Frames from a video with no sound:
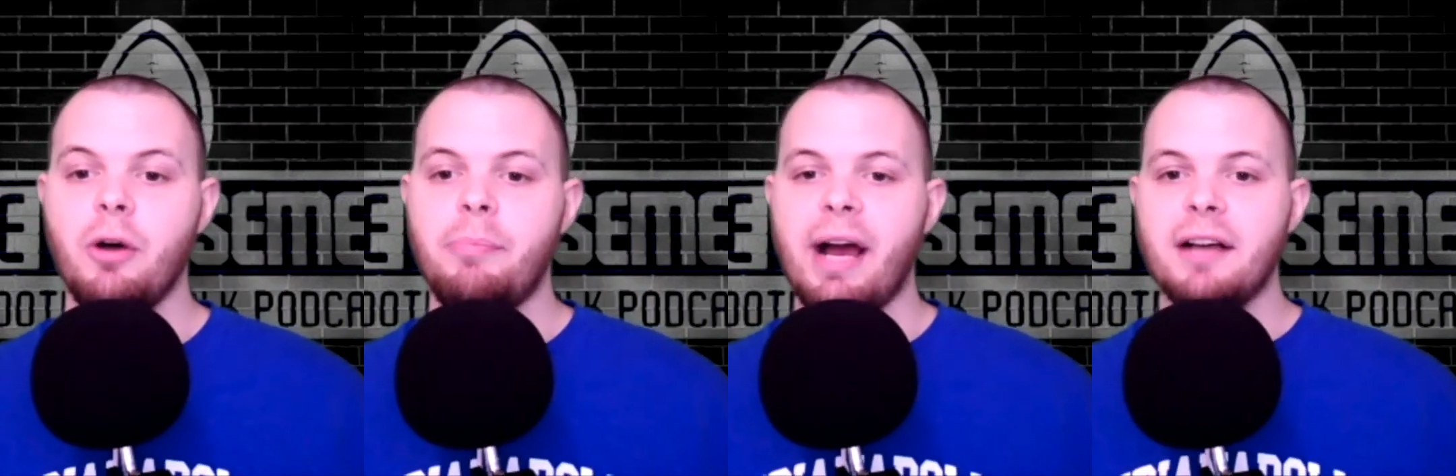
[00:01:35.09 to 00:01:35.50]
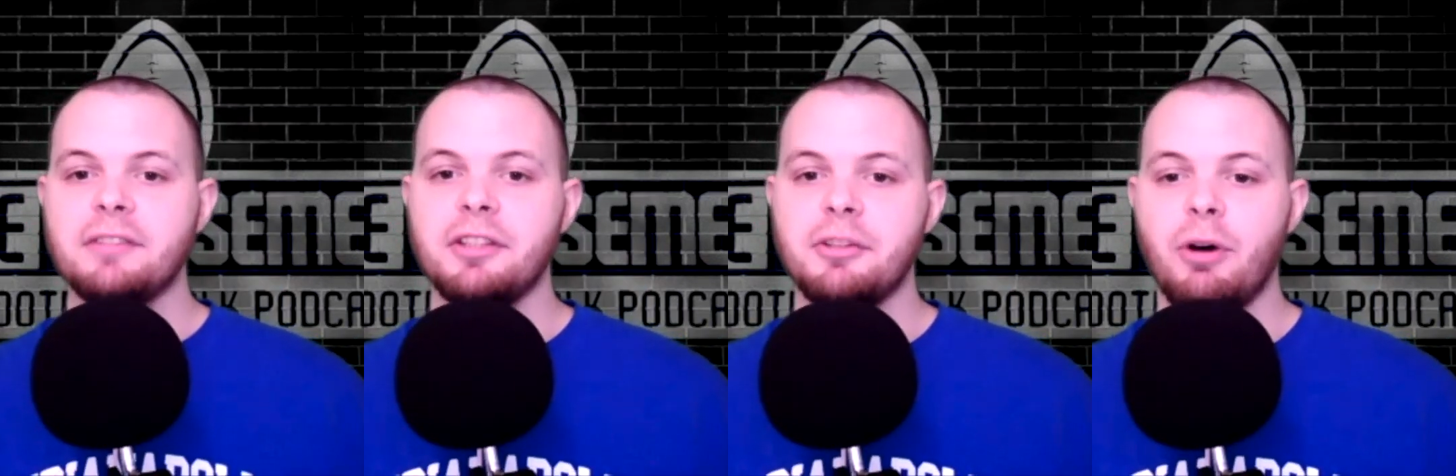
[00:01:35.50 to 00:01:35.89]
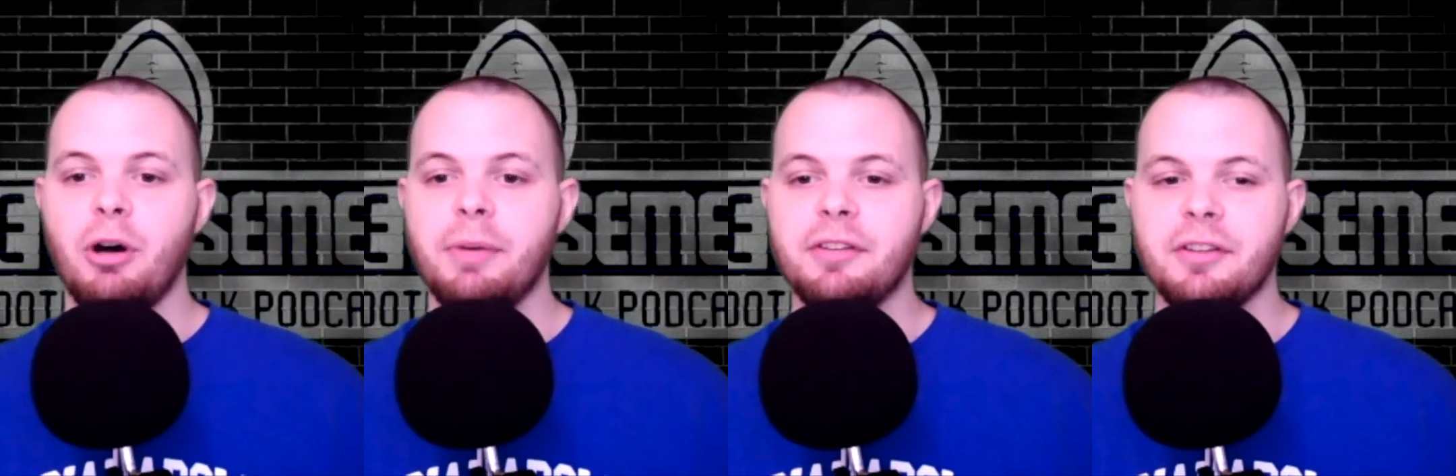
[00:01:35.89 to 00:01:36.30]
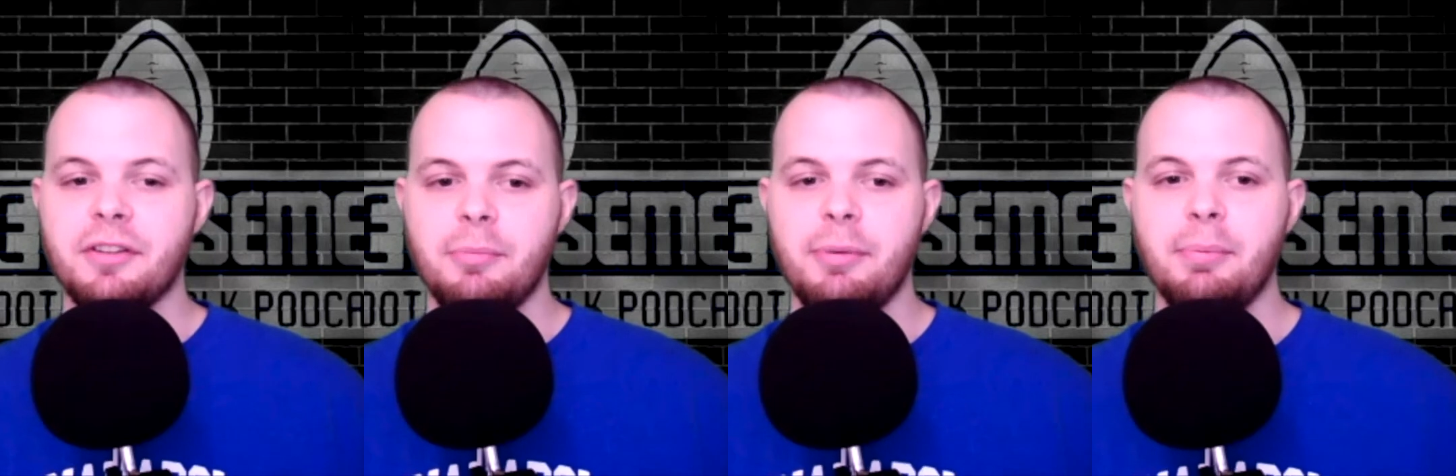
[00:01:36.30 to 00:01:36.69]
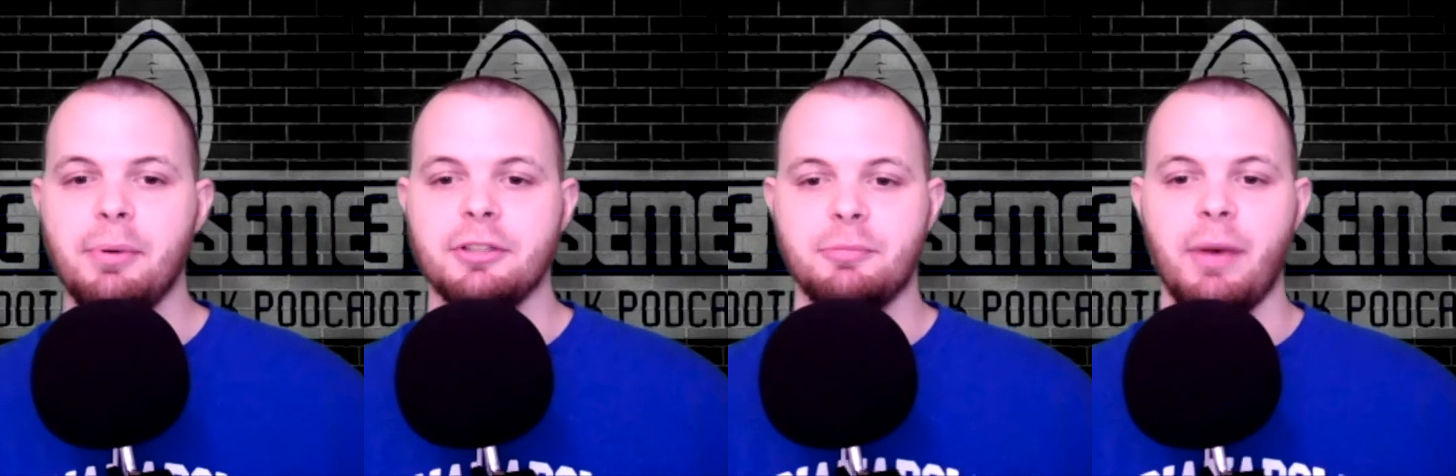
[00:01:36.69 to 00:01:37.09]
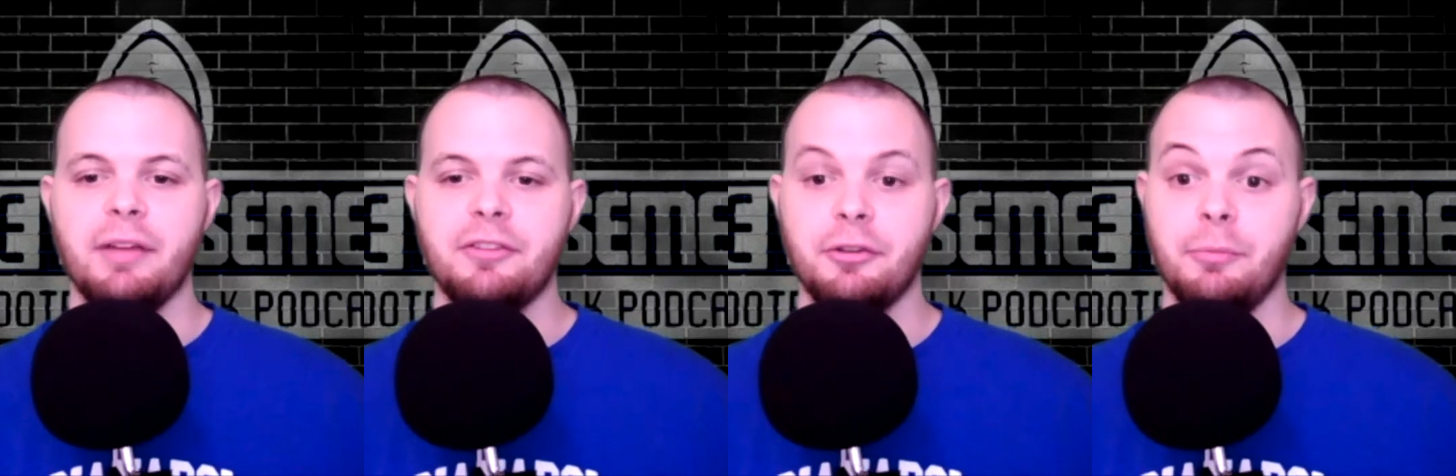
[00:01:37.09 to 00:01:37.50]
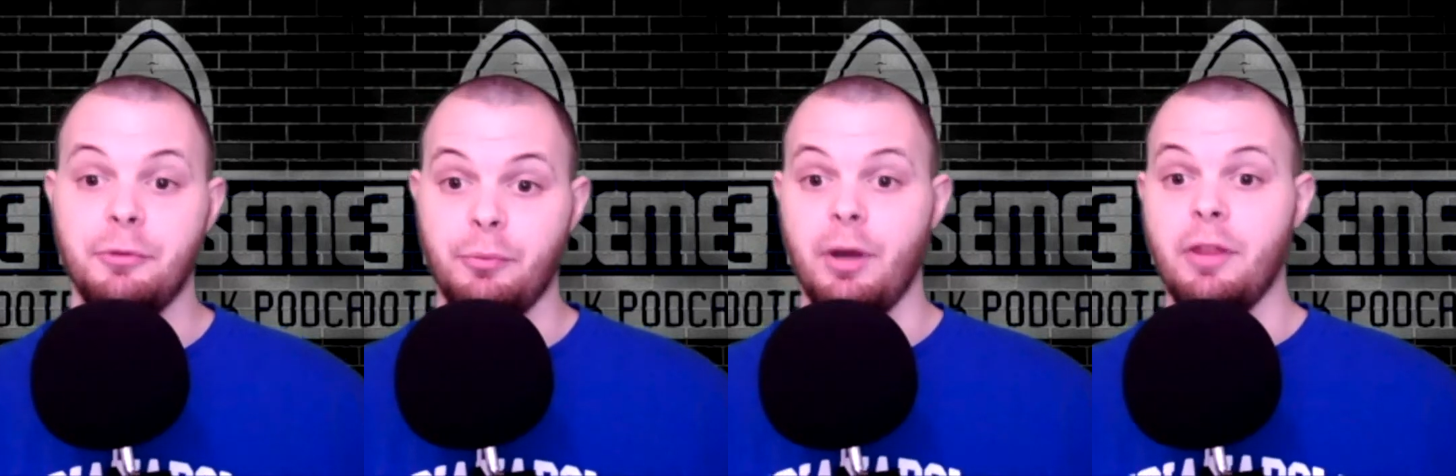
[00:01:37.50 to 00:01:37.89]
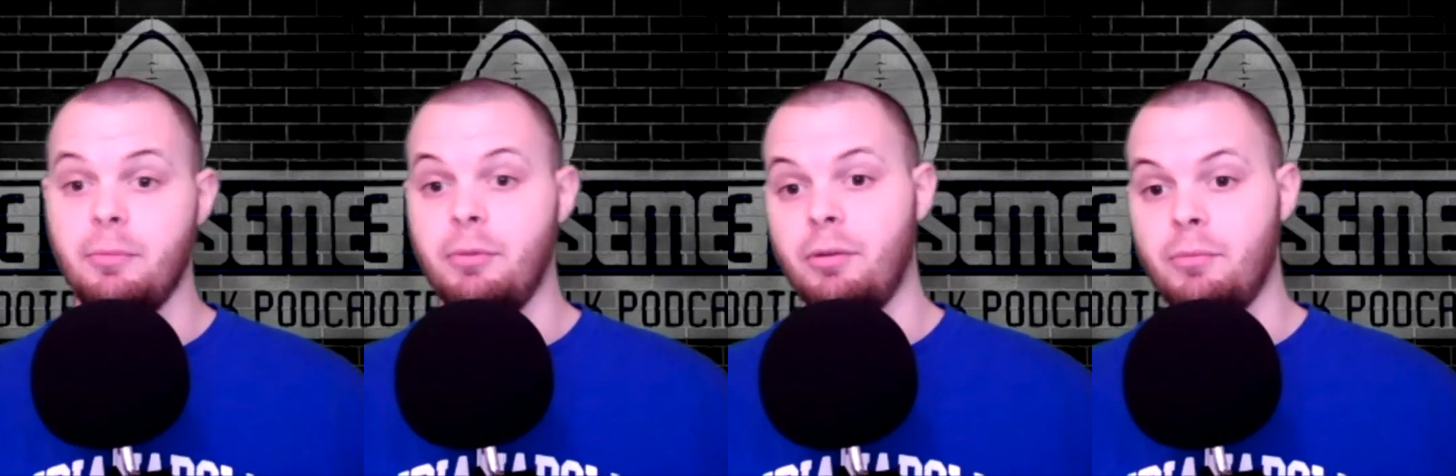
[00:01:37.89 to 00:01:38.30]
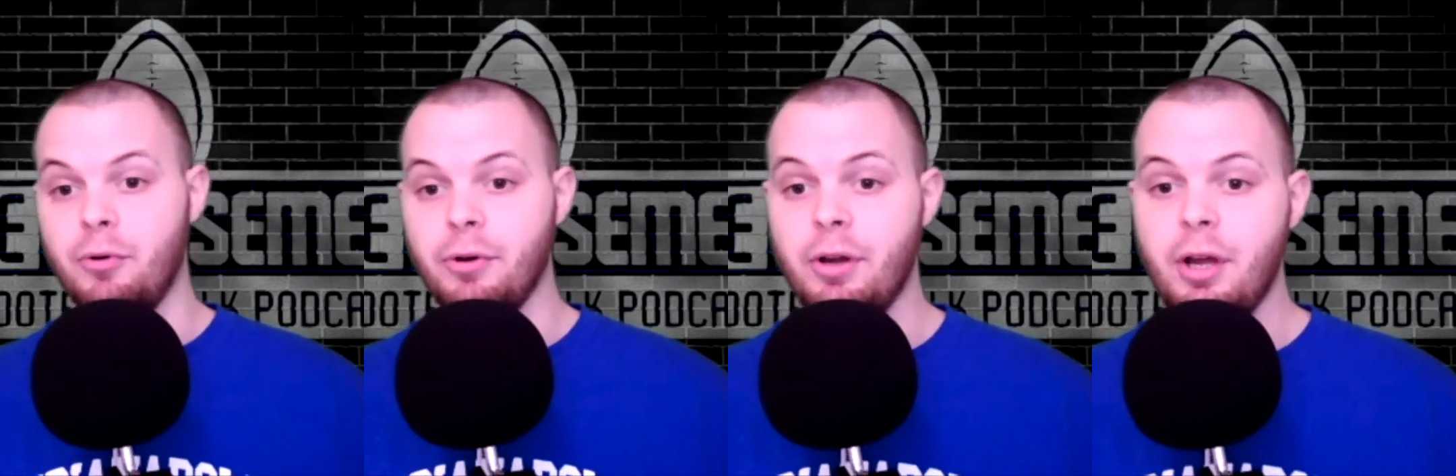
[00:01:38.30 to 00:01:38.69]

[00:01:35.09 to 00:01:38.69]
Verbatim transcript: passing the ball because I think people expected them to run the ball more.